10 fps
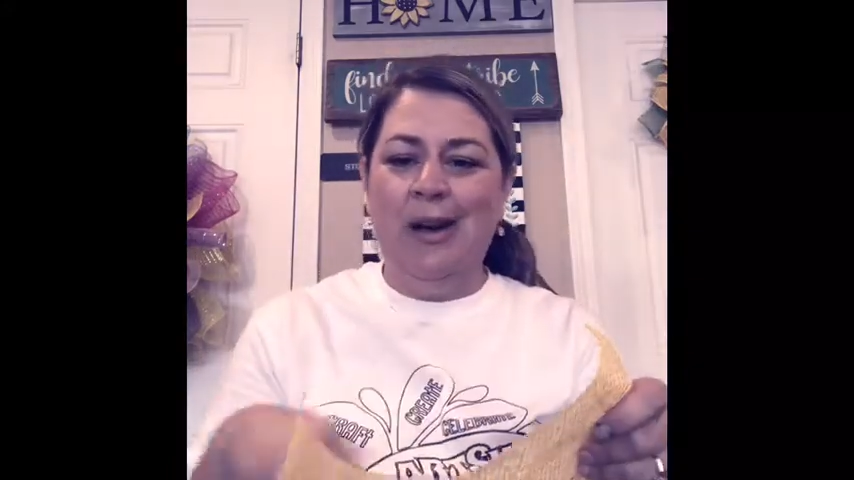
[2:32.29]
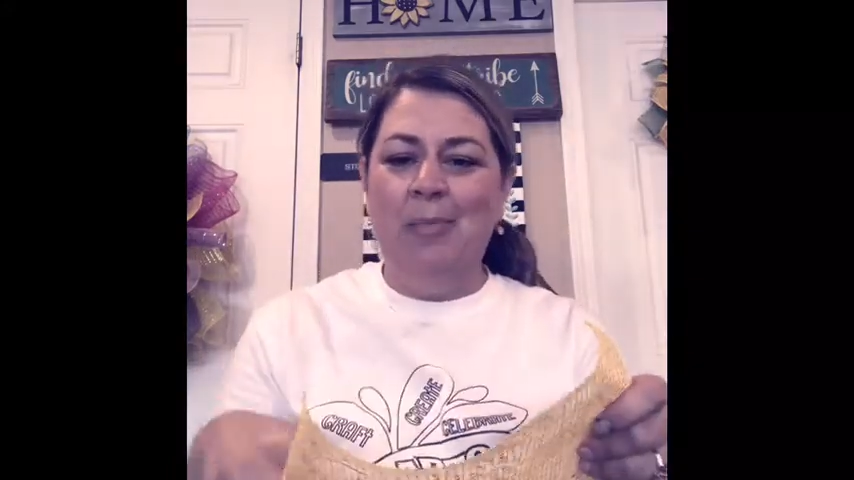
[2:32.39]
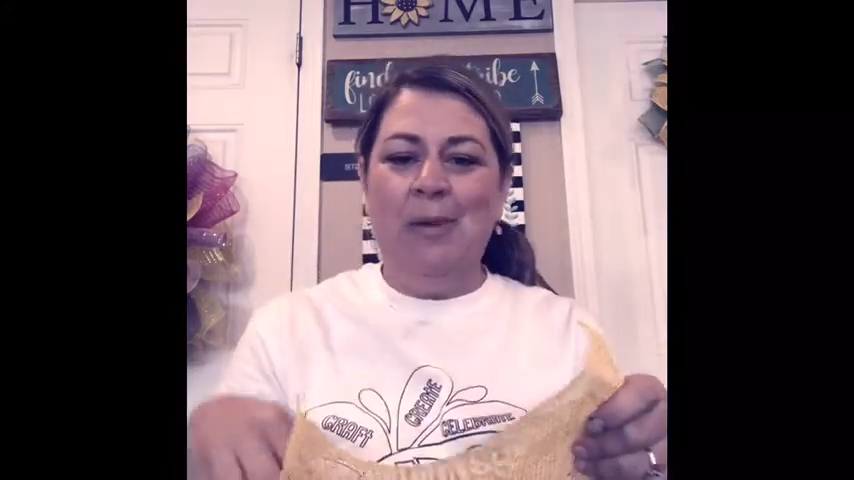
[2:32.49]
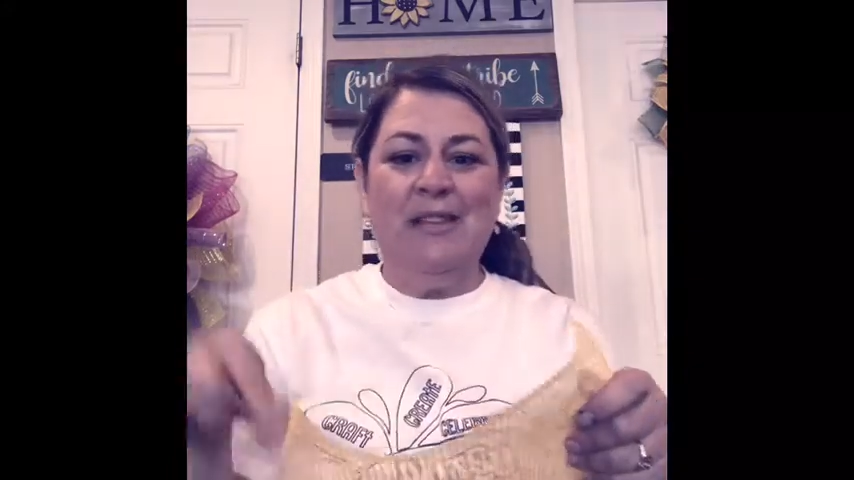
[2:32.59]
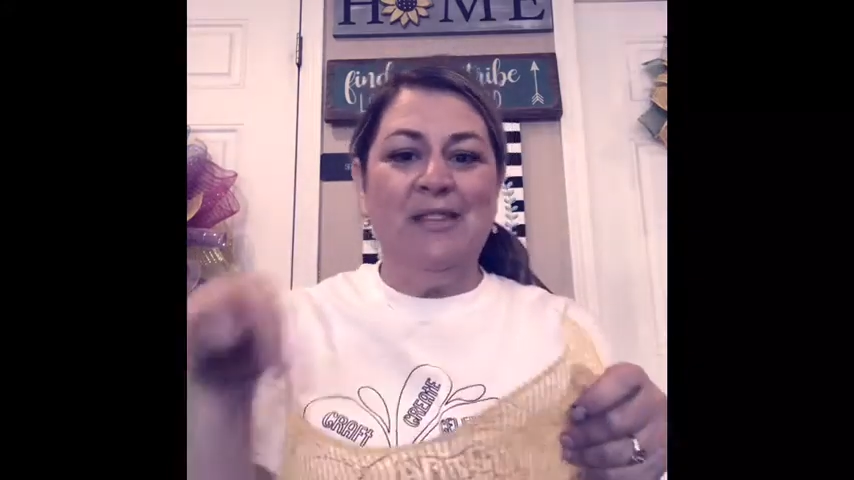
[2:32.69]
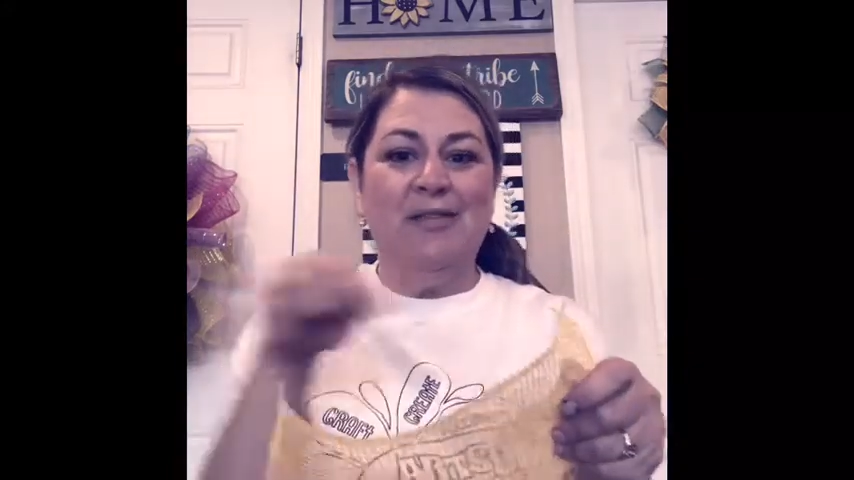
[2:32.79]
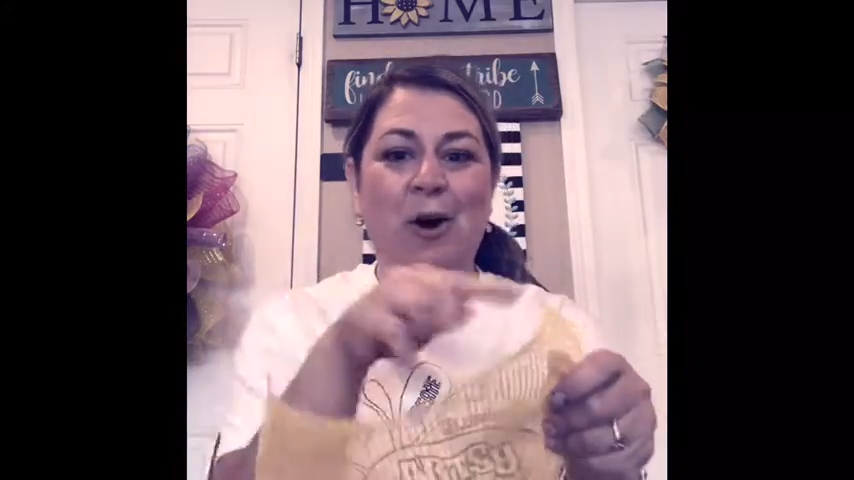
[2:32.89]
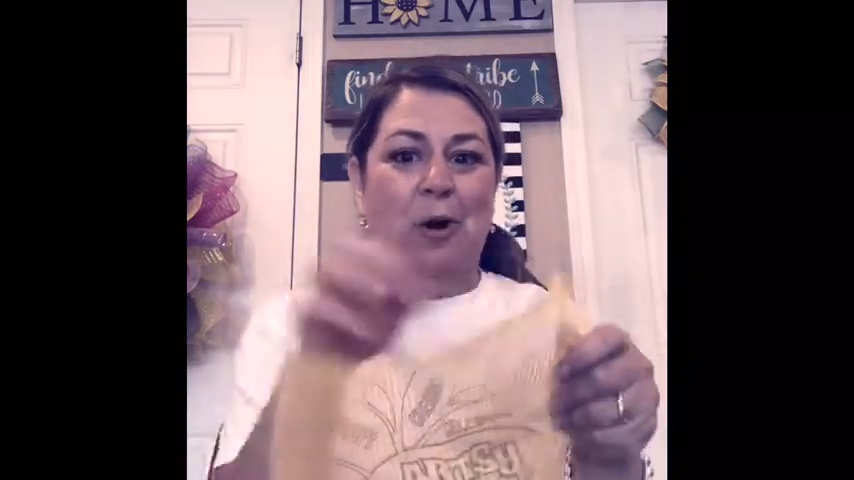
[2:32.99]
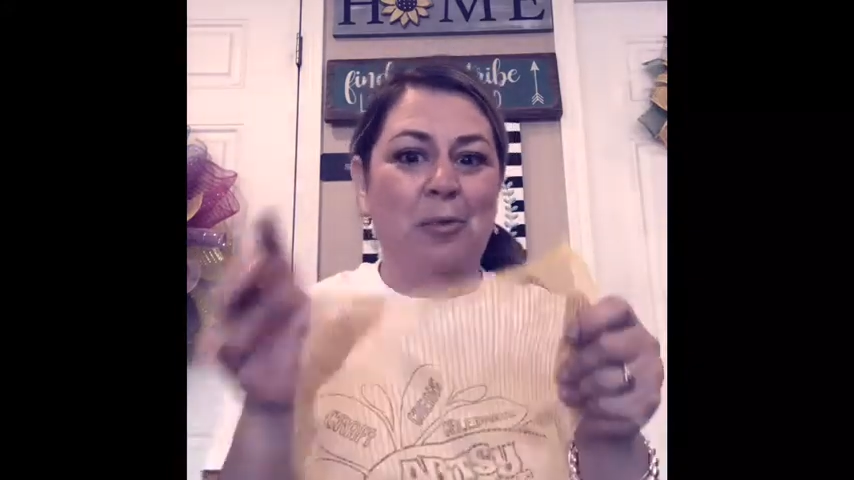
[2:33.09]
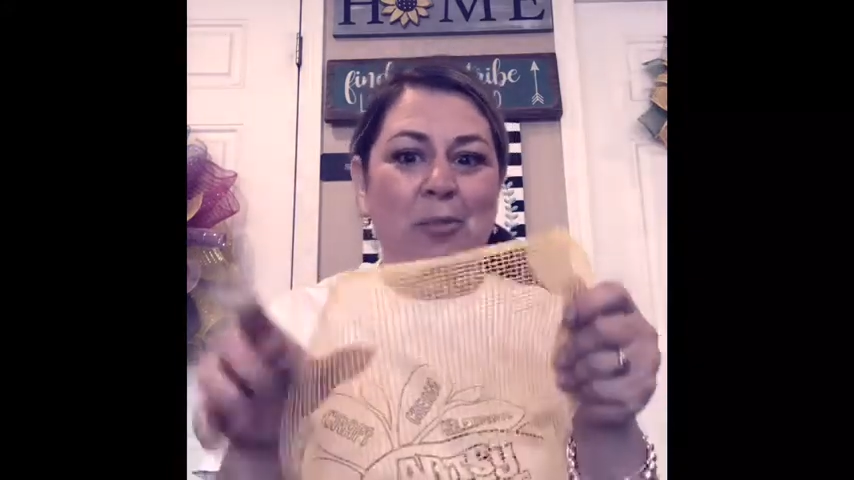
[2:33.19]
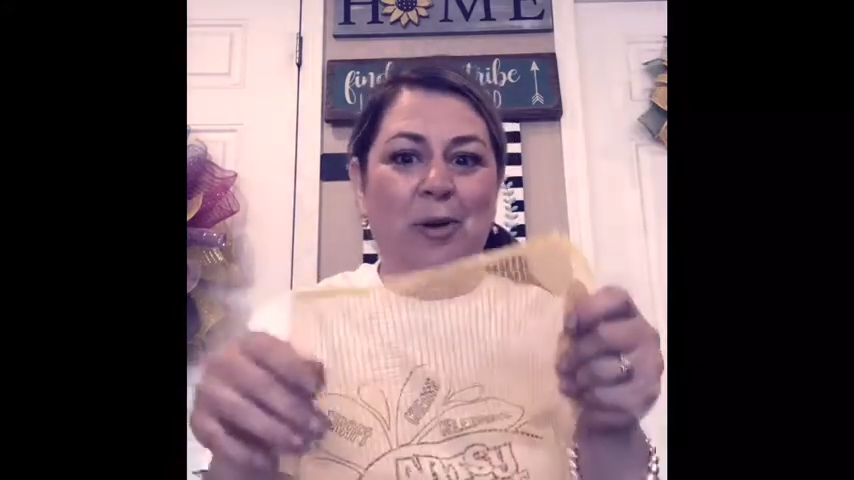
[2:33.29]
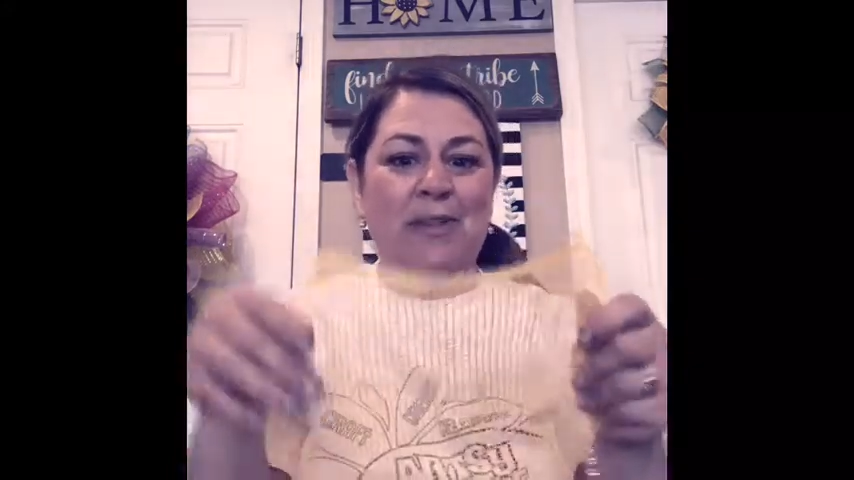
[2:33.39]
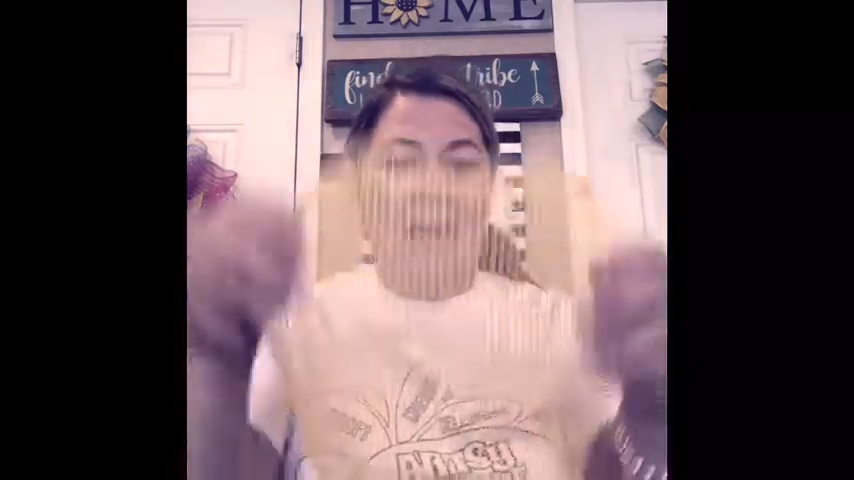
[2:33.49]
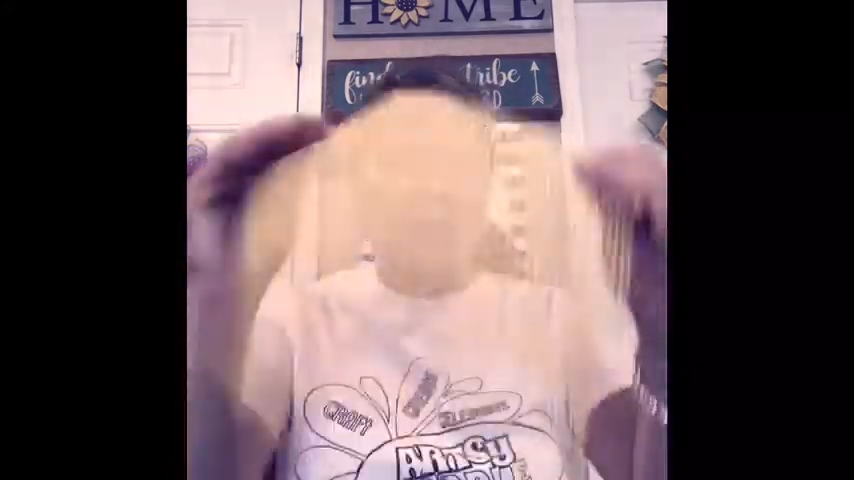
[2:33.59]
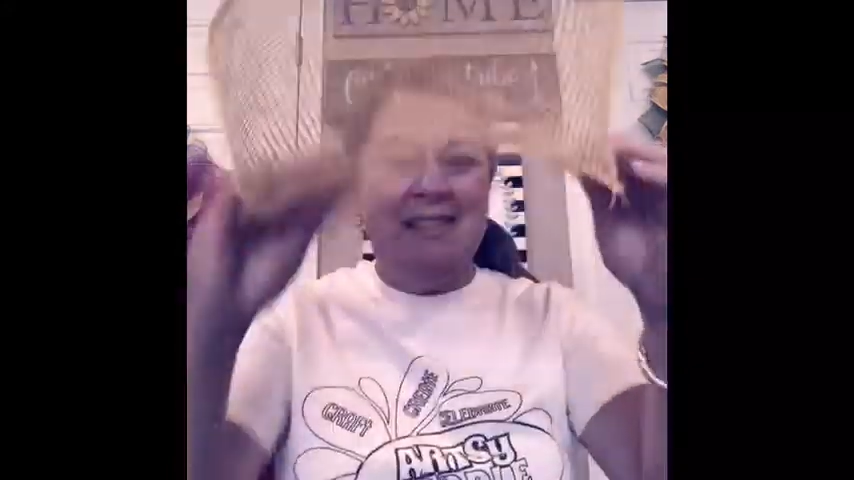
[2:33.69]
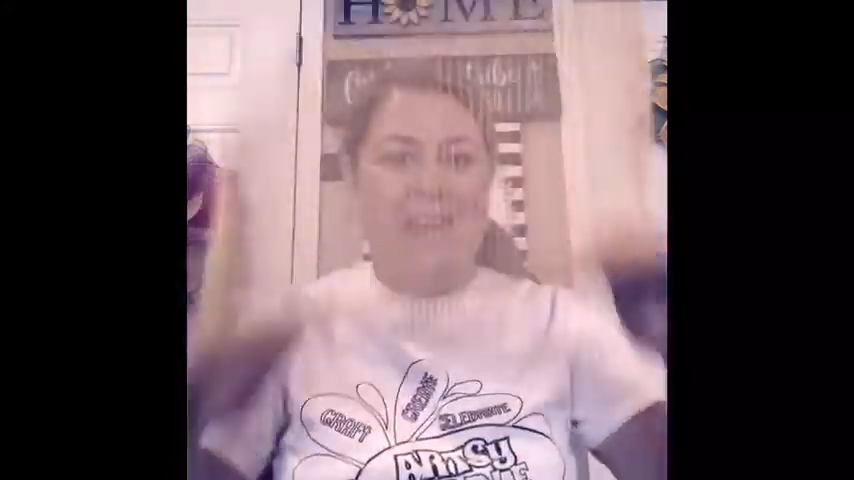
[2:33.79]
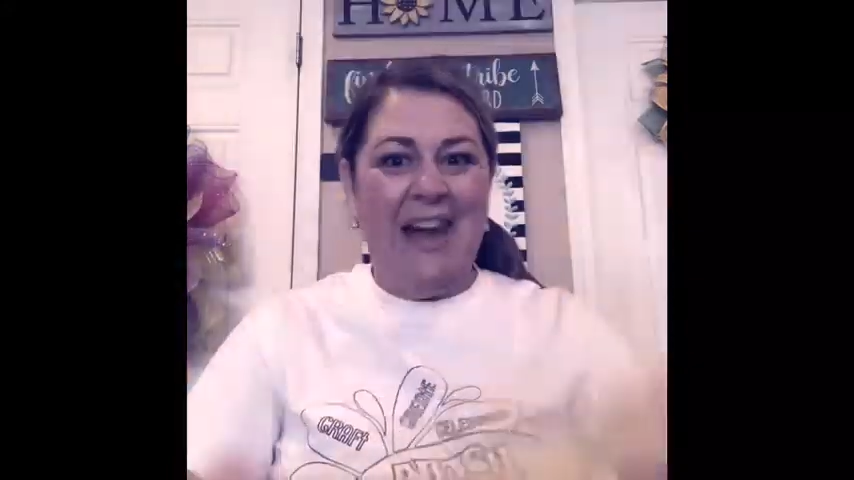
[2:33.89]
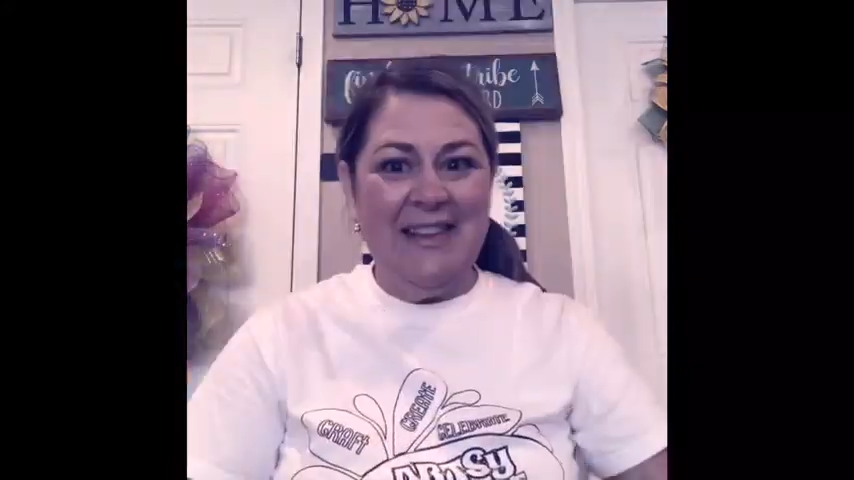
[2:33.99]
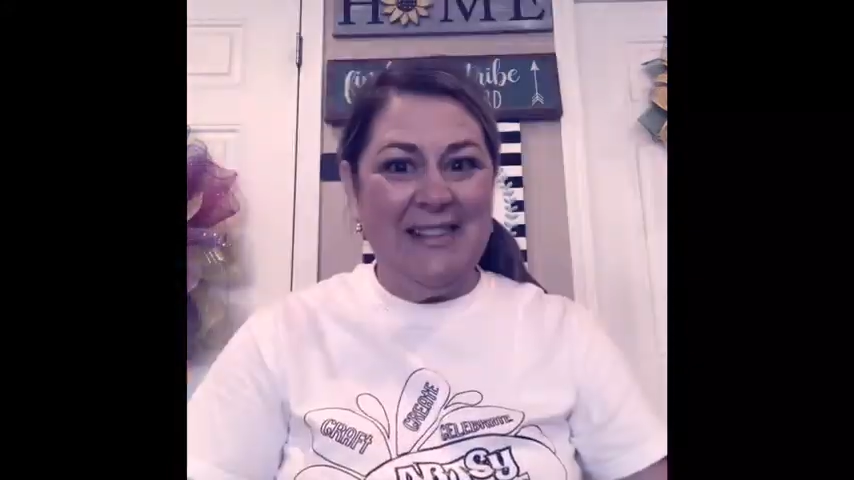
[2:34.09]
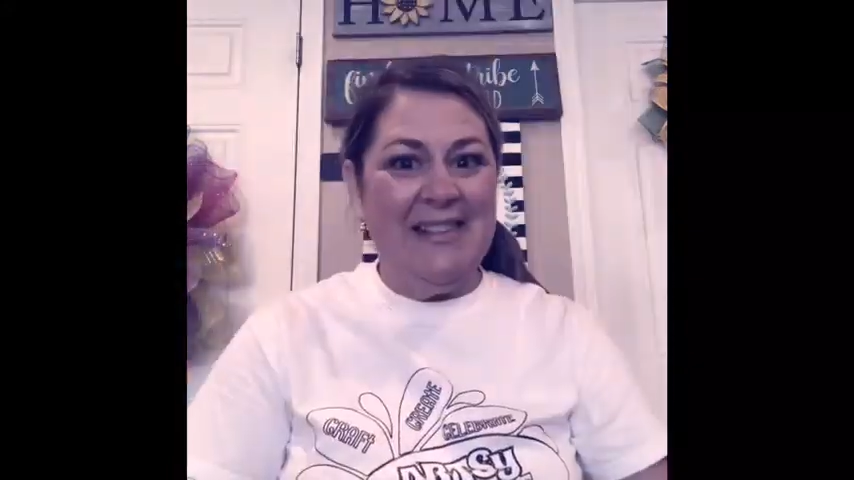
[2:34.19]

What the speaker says: piece of cardboard that size